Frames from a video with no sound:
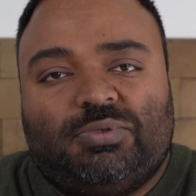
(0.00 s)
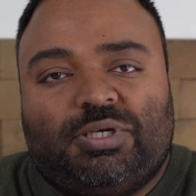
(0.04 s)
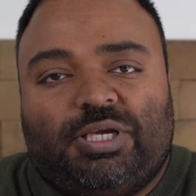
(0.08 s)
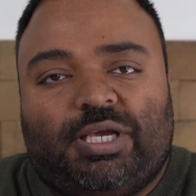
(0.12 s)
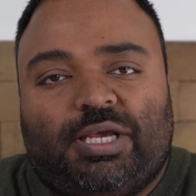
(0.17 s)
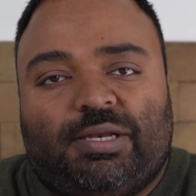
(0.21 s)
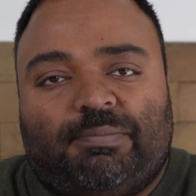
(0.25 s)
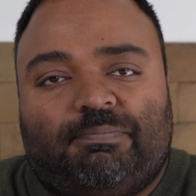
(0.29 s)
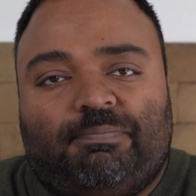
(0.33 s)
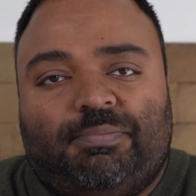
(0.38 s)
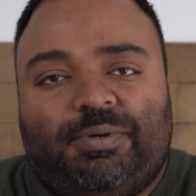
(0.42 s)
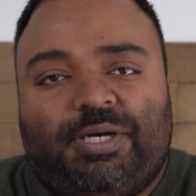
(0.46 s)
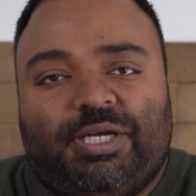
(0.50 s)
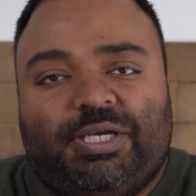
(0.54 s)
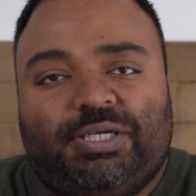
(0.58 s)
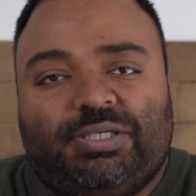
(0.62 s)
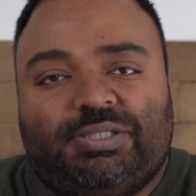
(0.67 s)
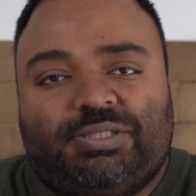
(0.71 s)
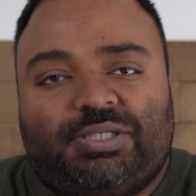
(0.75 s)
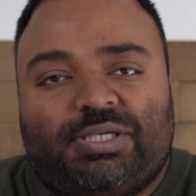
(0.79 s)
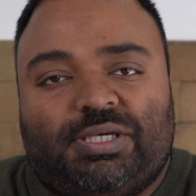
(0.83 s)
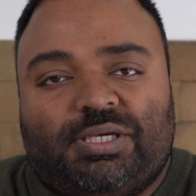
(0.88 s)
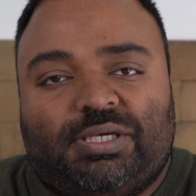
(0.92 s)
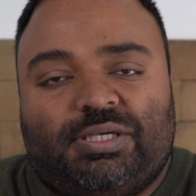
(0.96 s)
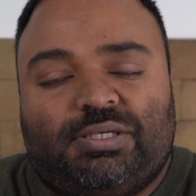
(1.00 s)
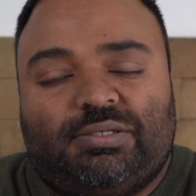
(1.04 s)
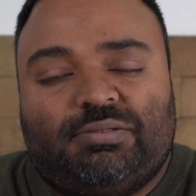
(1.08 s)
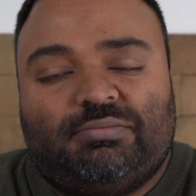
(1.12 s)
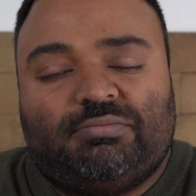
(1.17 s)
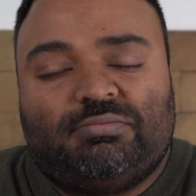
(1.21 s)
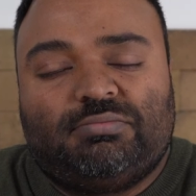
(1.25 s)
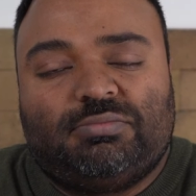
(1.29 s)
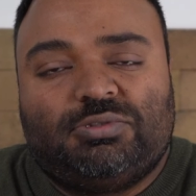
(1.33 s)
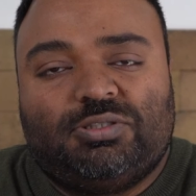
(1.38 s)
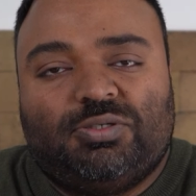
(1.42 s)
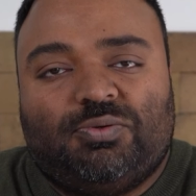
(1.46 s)
it brings
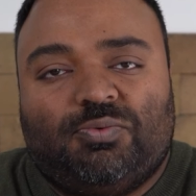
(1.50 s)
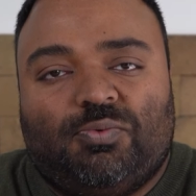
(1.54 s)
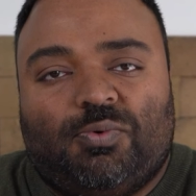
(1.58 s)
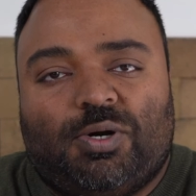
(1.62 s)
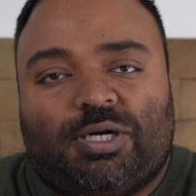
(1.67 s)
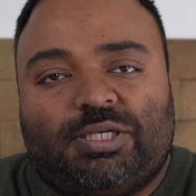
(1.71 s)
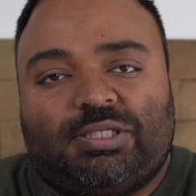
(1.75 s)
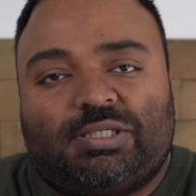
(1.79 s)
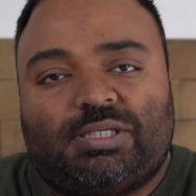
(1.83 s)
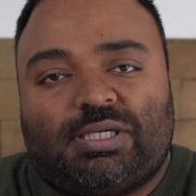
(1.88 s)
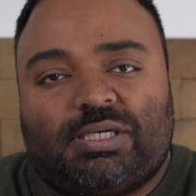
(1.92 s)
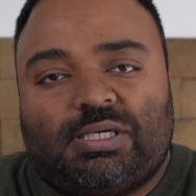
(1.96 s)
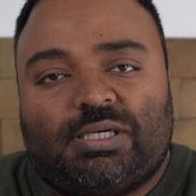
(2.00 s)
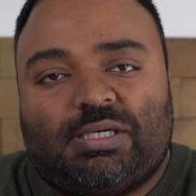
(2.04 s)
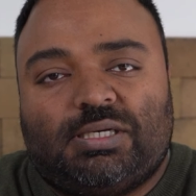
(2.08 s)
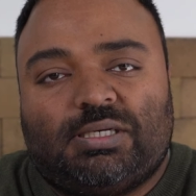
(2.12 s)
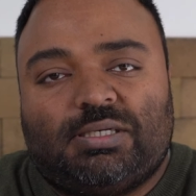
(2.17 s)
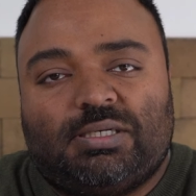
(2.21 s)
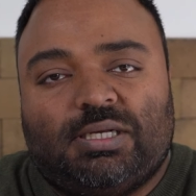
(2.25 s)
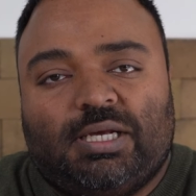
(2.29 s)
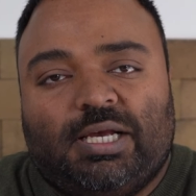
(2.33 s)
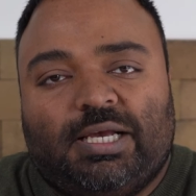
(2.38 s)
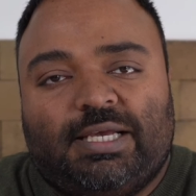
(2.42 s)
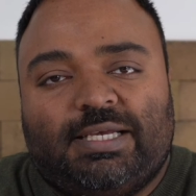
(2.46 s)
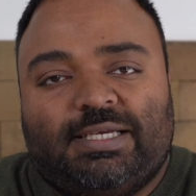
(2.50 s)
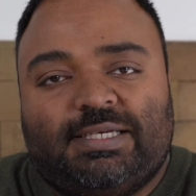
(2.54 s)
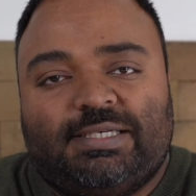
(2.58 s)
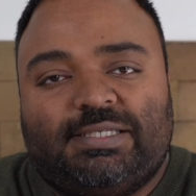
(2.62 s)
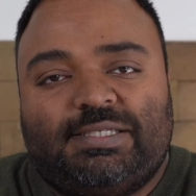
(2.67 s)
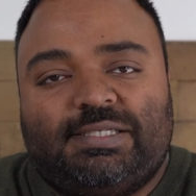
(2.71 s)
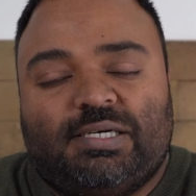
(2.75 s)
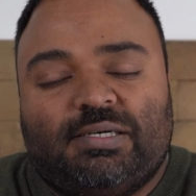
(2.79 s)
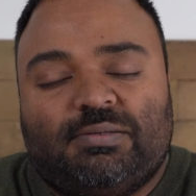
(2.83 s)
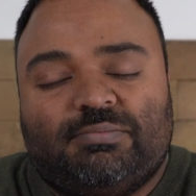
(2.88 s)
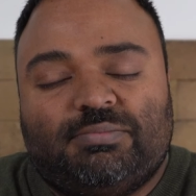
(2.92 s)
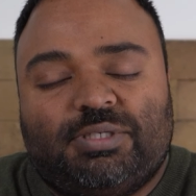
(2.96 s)
in what is
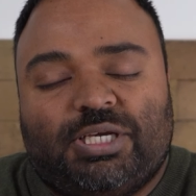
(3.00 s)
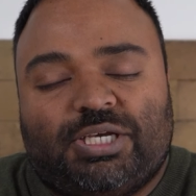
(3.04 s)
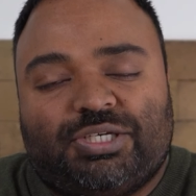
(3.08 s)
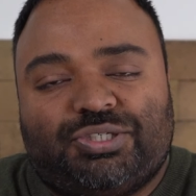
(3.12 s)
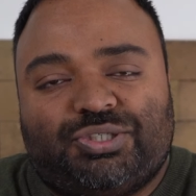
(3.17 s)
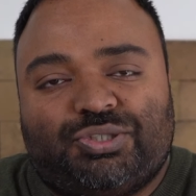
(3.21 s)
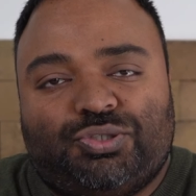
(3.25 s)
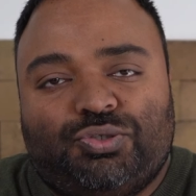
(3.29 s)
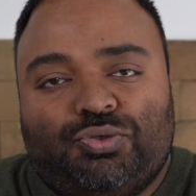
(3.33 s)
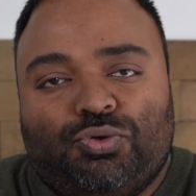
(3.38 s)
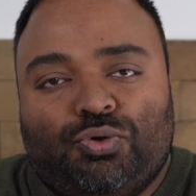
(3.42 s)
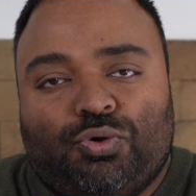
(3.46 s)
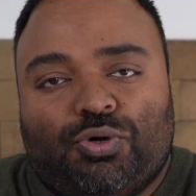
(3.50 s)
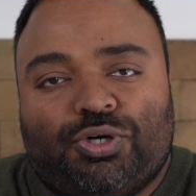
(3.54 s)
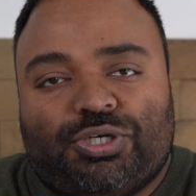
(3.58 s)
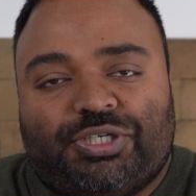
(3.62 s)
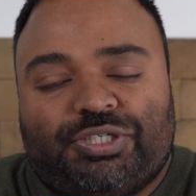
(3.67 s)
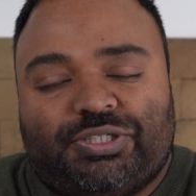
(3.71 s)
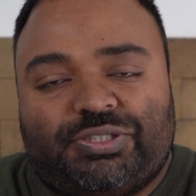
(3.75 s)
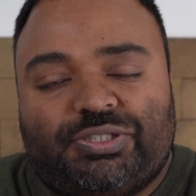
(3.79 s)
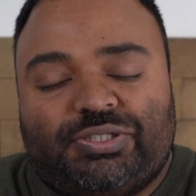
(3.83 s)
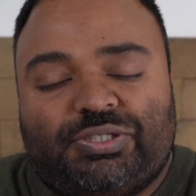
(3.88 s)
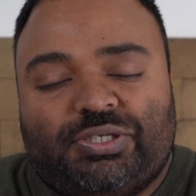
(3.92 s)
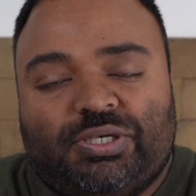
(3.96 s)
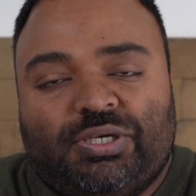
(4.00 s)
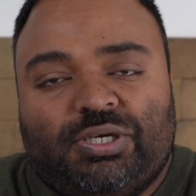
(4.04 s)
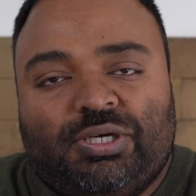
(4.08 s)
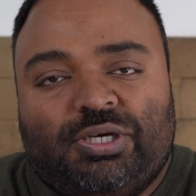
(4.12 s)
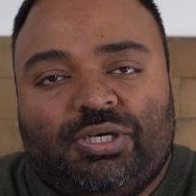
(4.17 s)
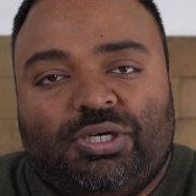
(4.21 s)
termed as noise.